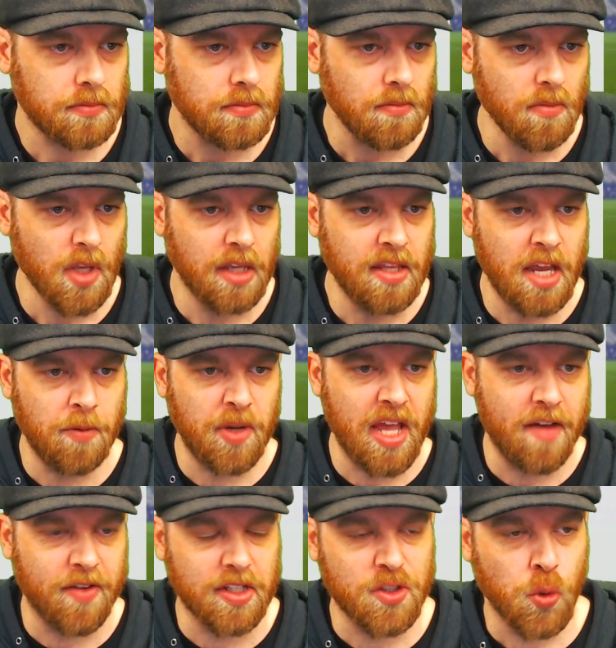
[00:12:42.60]
And now we
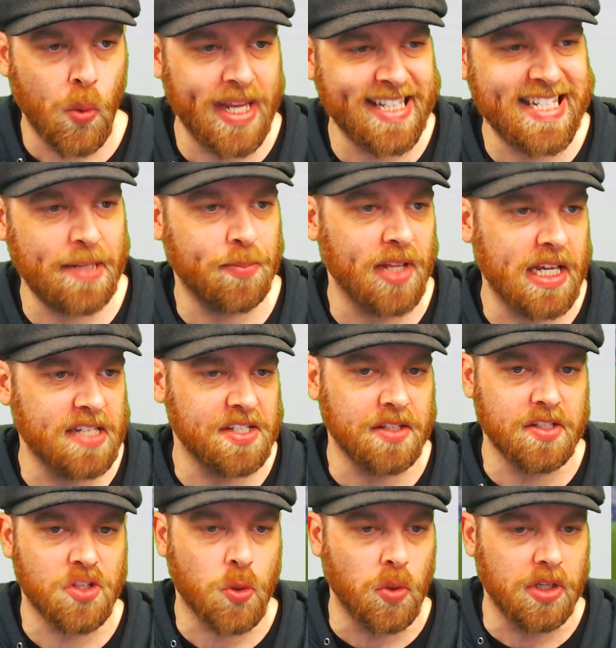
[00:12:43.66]
have 20 players in the
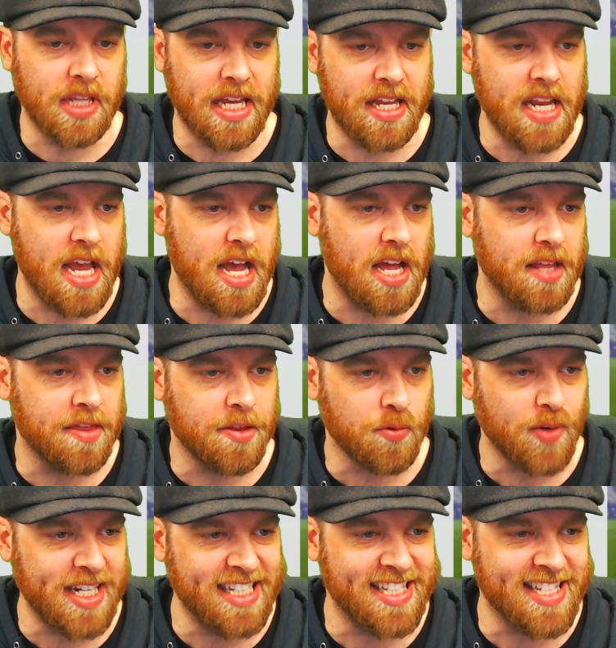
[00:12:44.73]
squad. They are now a
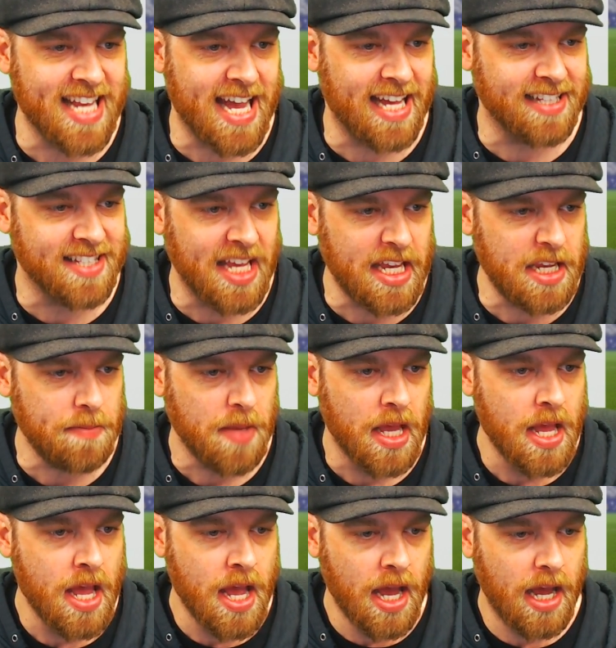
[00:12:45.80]
3-star team.
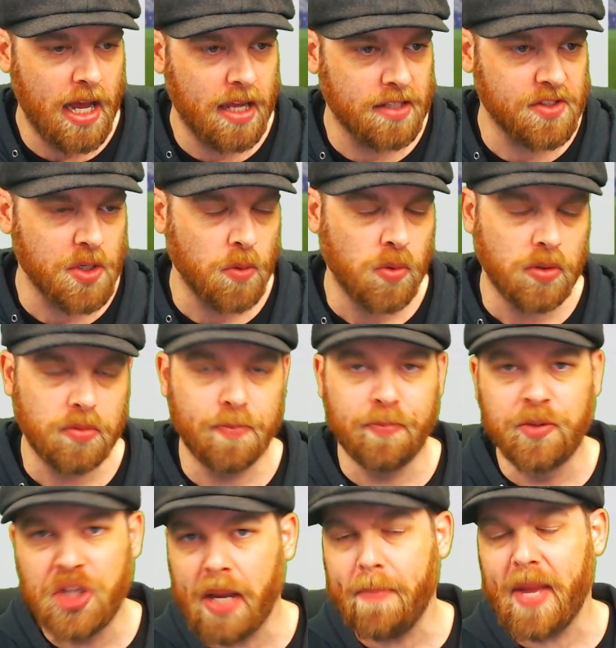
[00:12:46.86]
So we'll
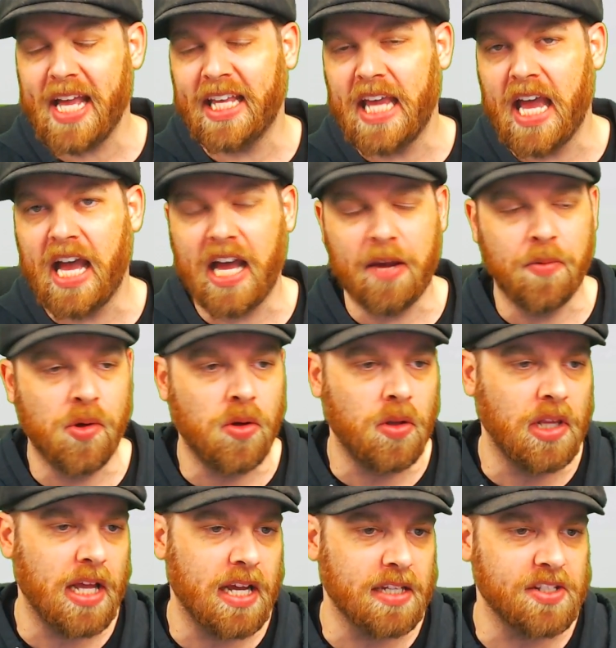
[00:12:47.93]
jump back out and
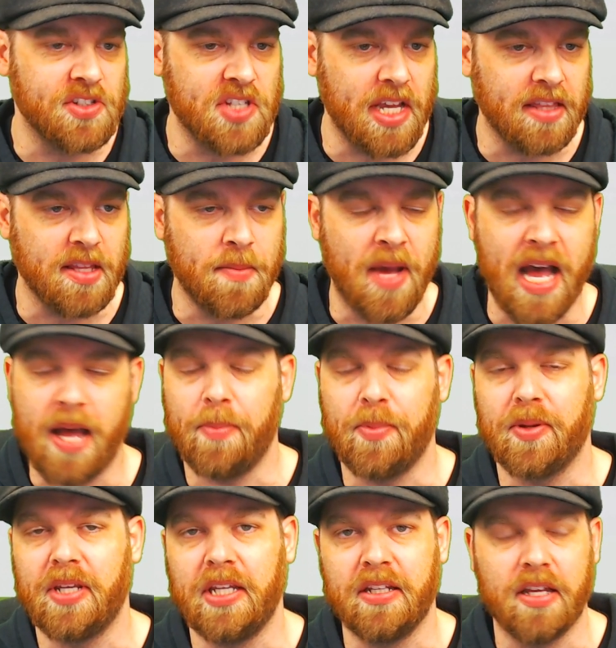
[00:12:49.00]
we'll set them up
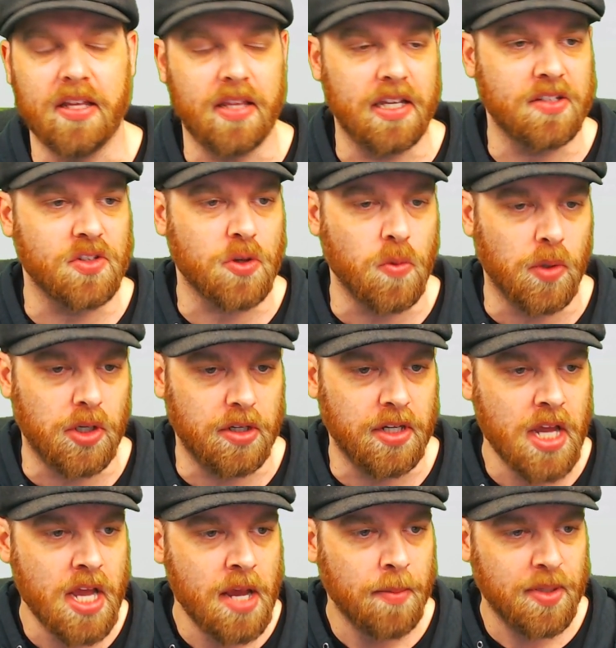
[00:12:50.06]
in their squad
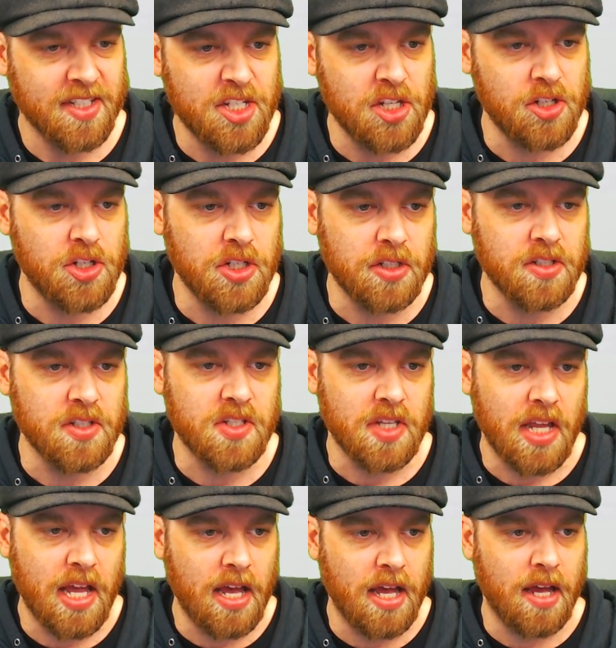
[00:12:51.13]
positions
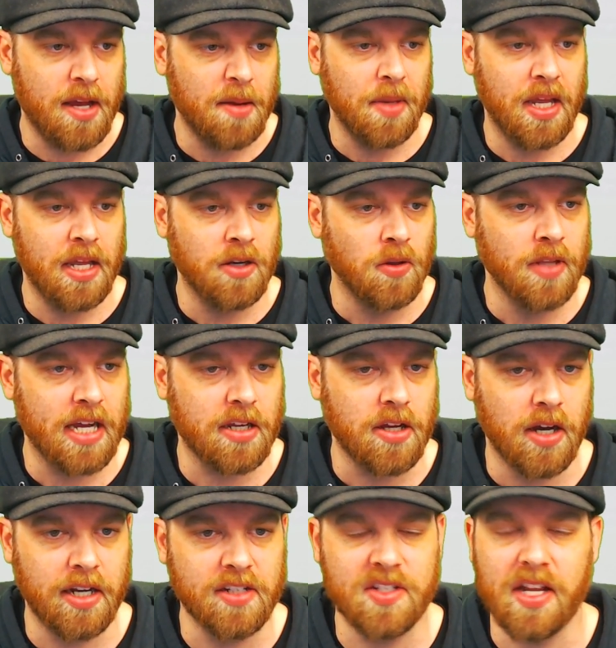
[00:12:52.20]
and all that
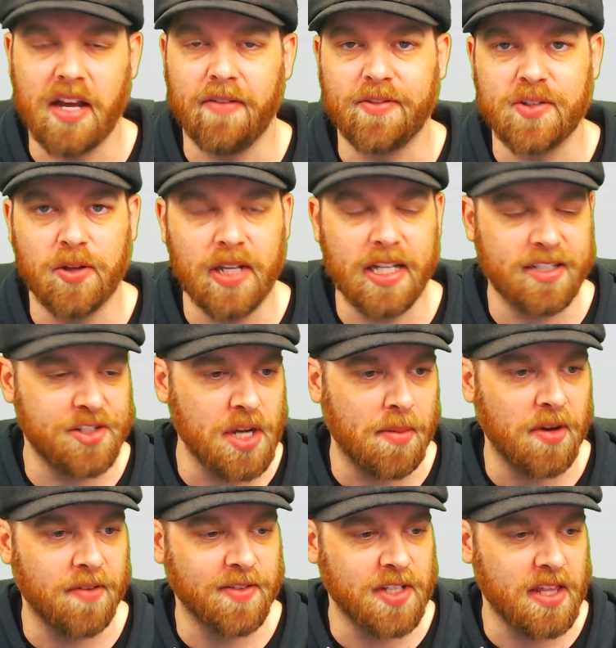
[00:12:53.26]
kind of stuff. So let's jump
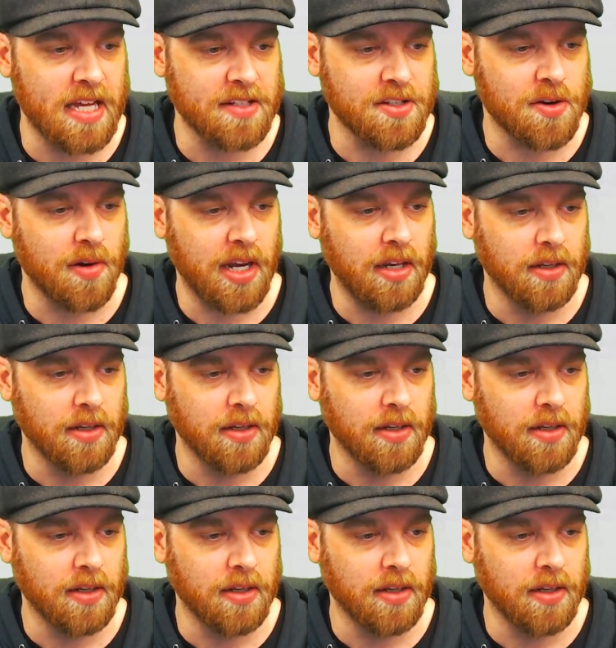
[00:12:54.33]
over to that screen.